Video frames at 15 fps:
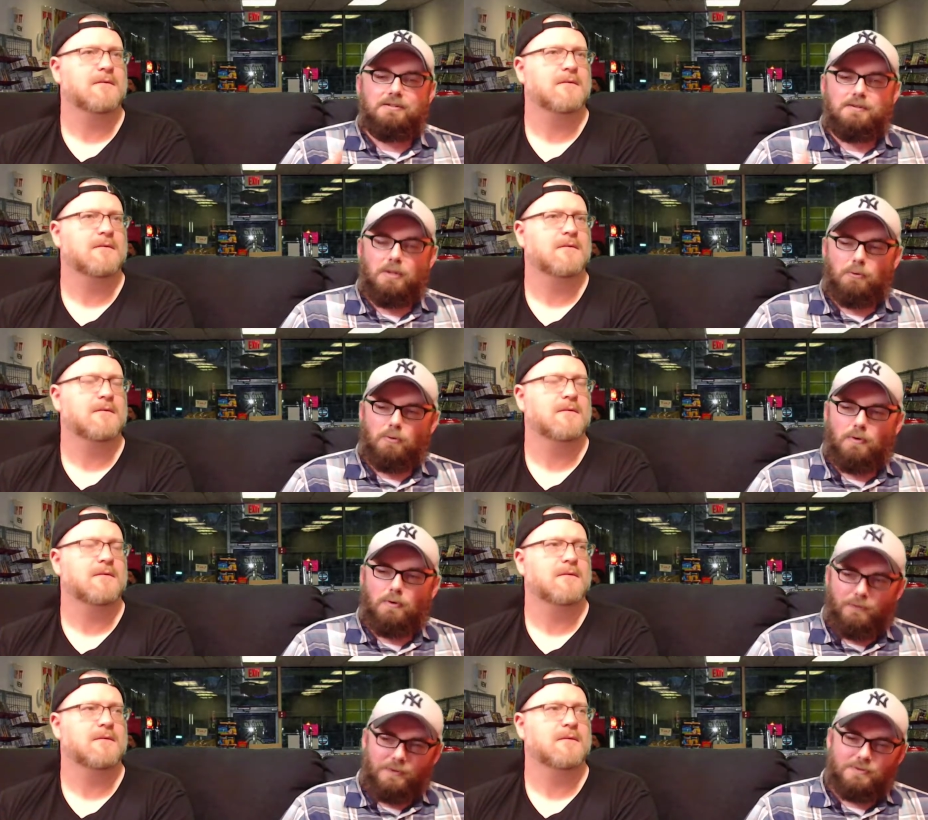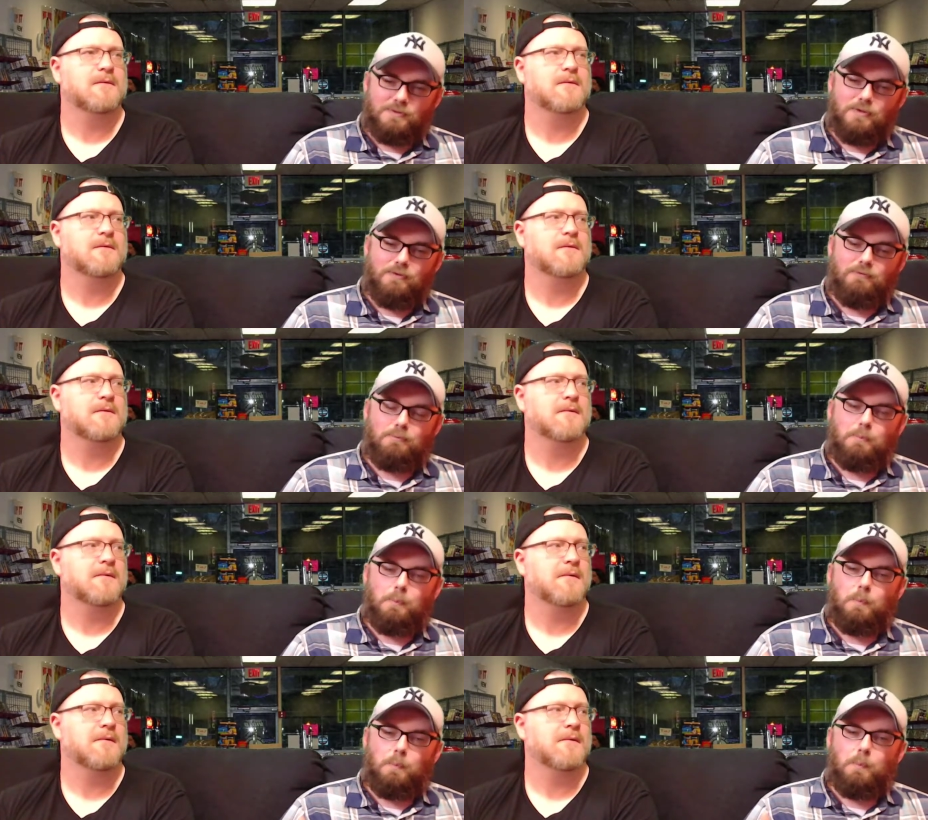Speaker 1: they were offensive,
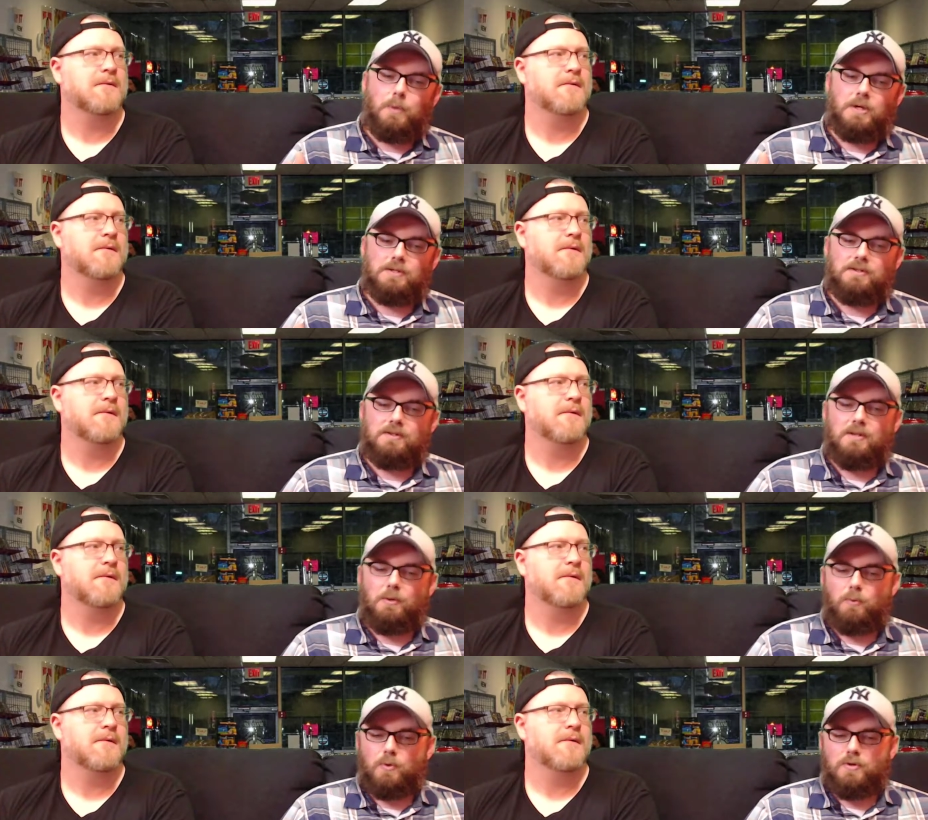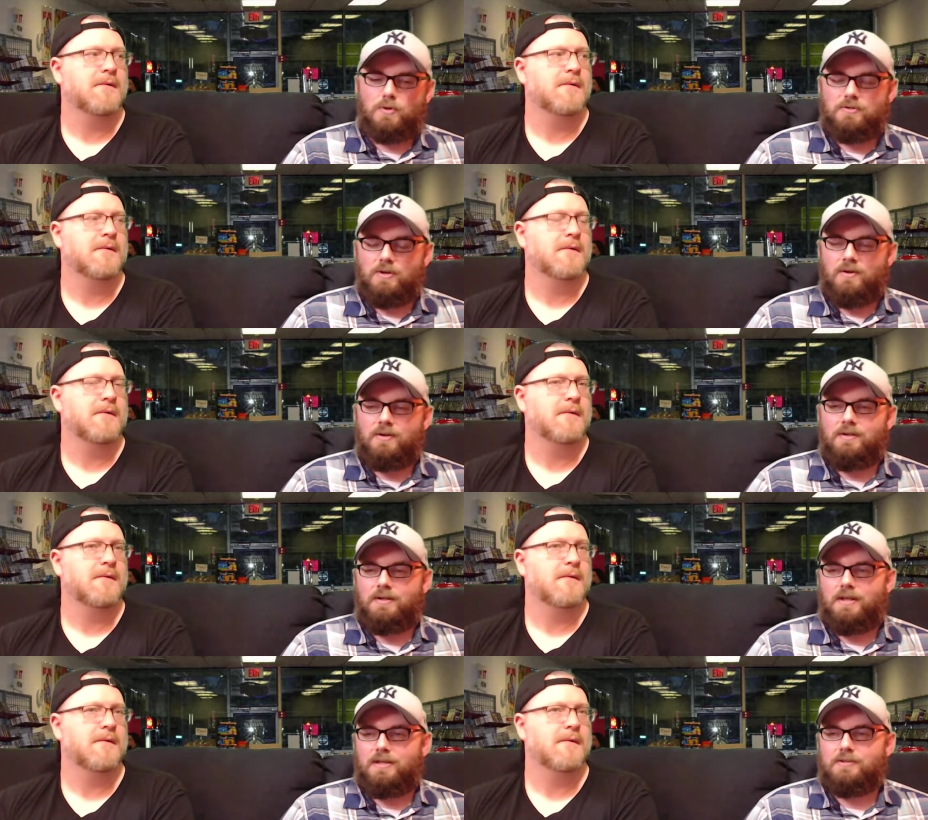but they were
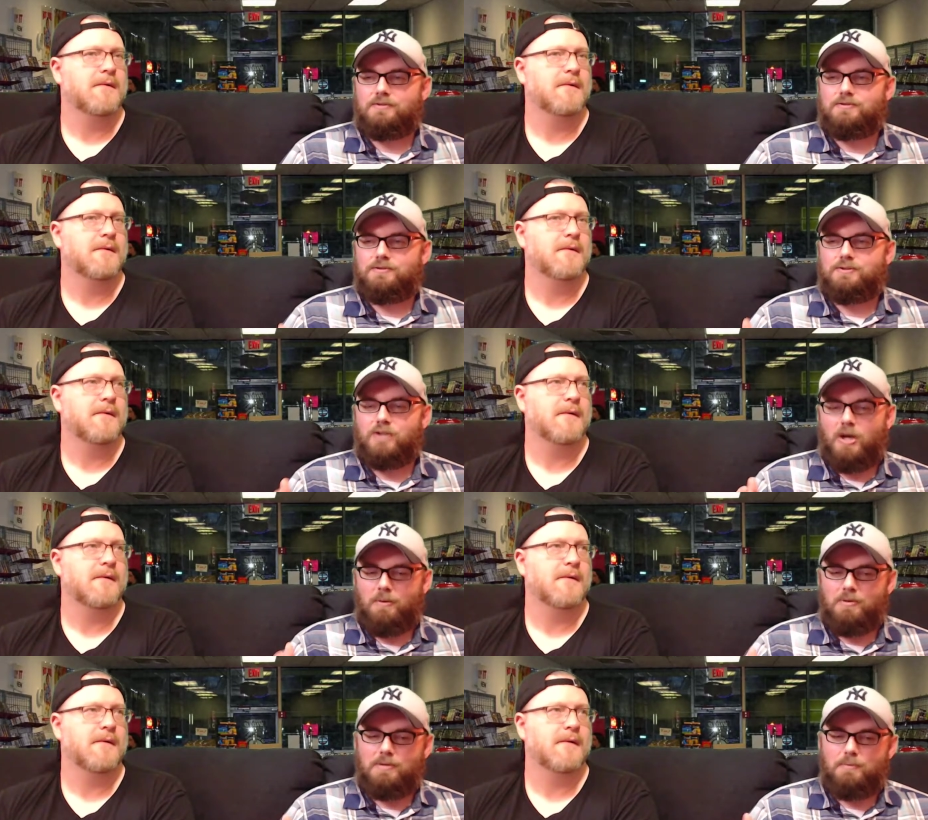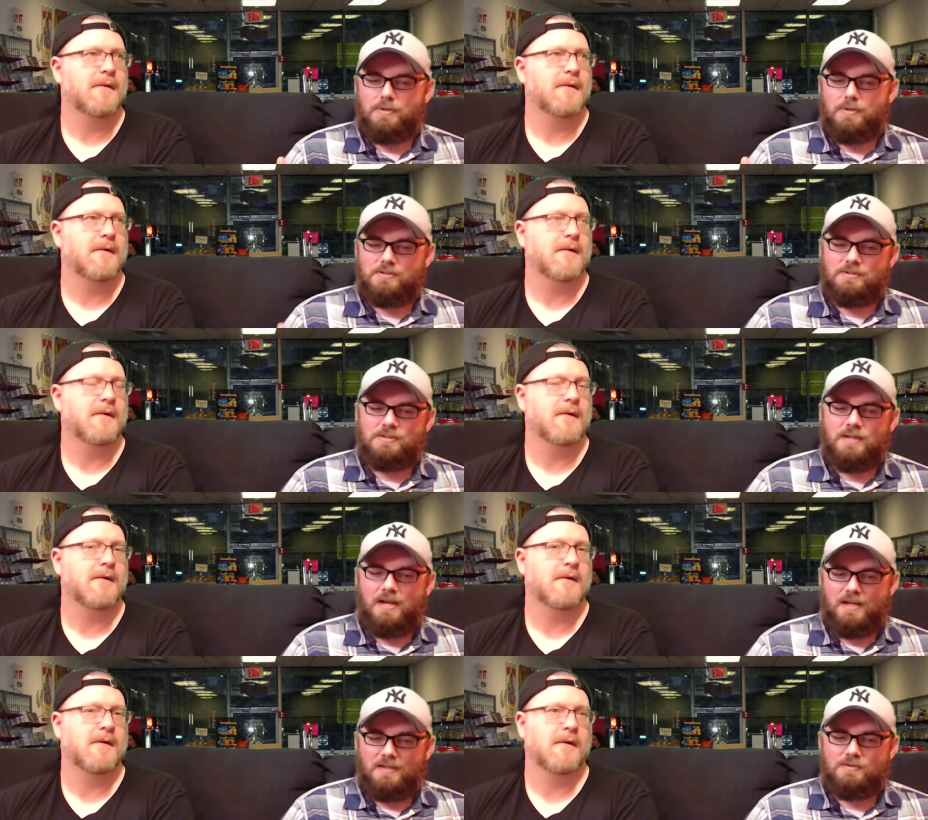done as comedy bits and
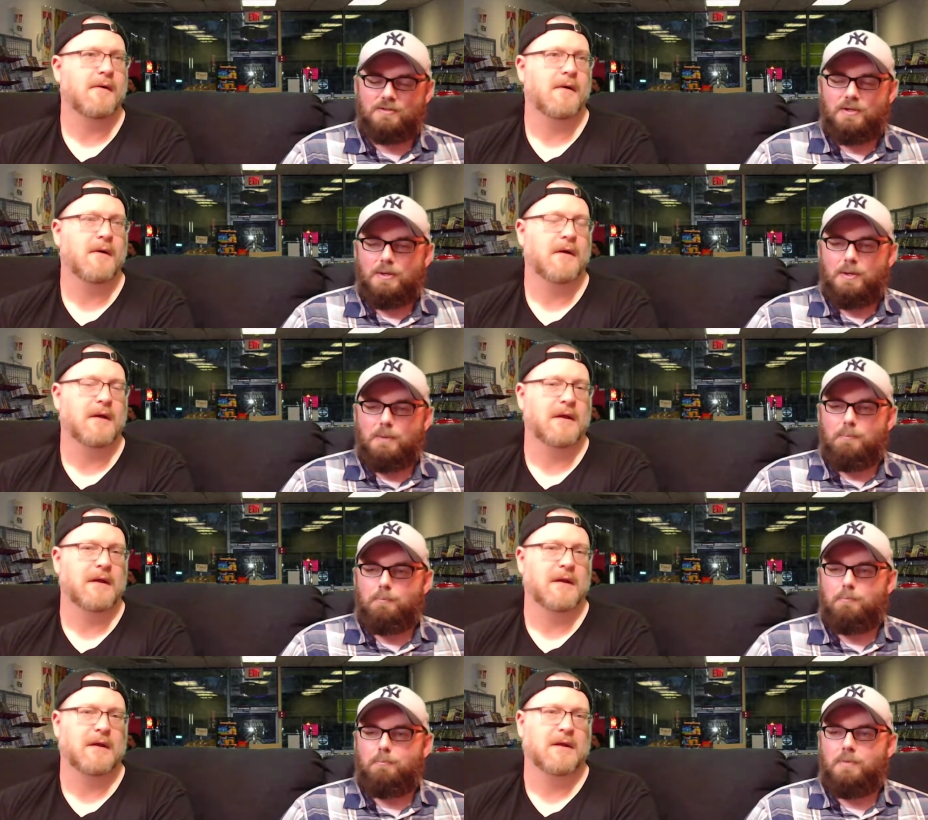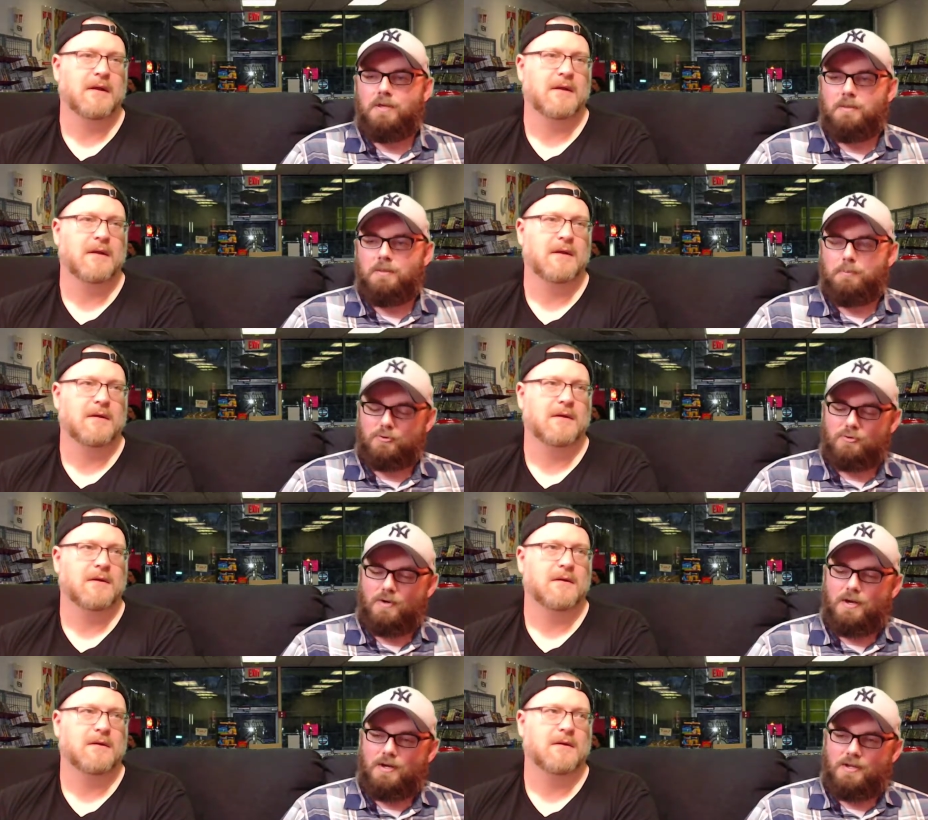not as being
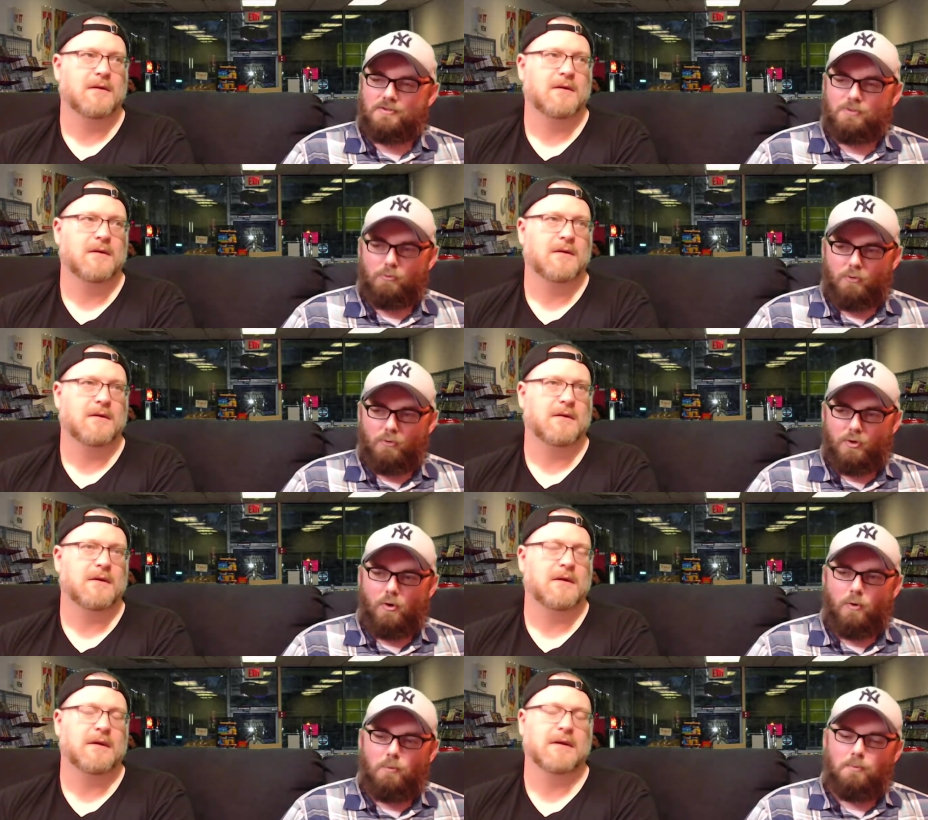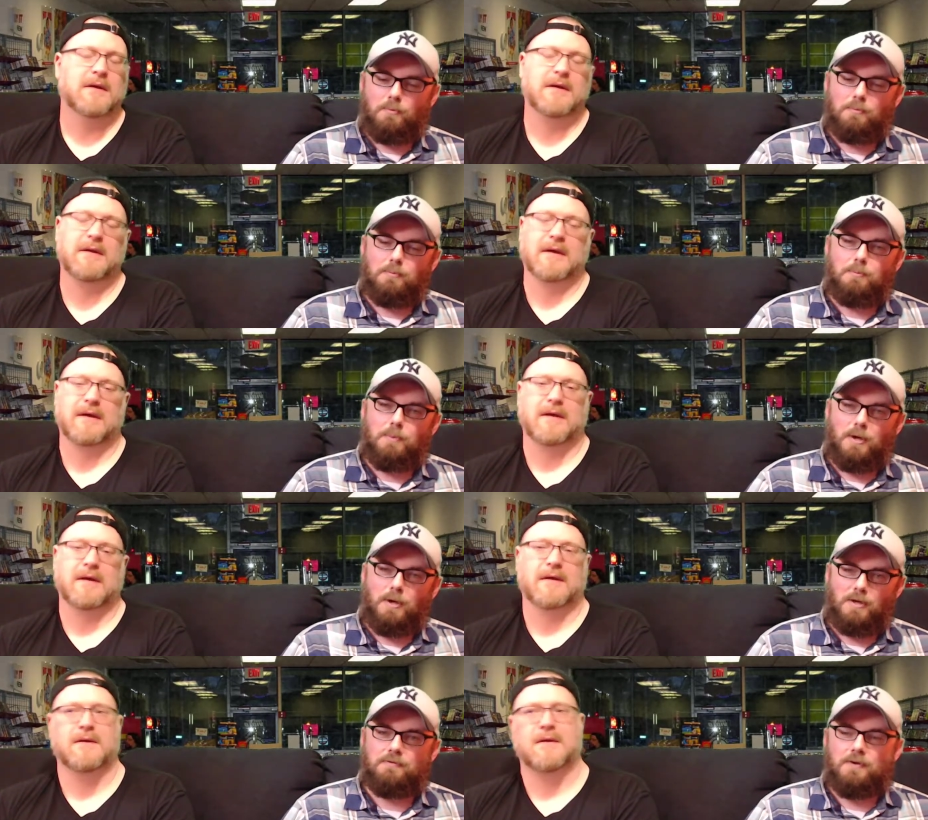portrayed as a real
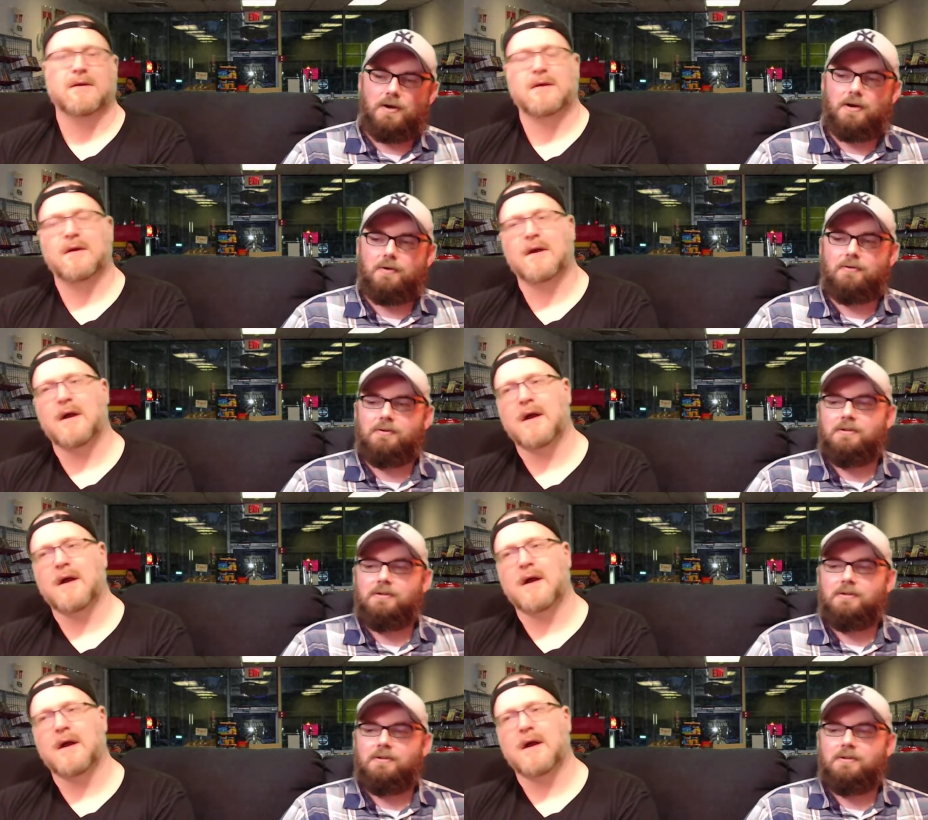yeah. pedophile.